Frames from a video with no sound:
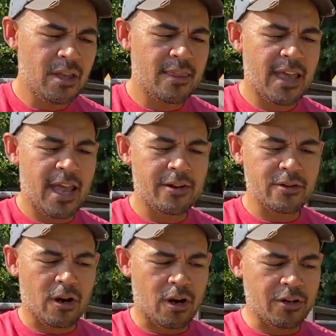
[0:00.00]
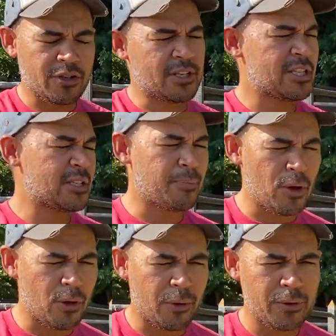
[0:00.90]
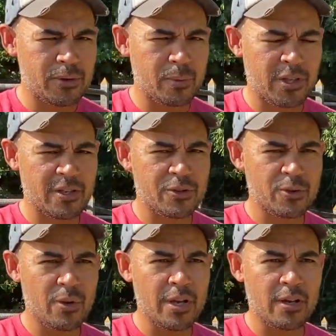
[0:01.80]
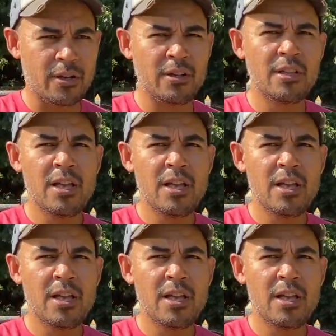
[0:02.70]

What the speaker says: that are just exposed with their soil,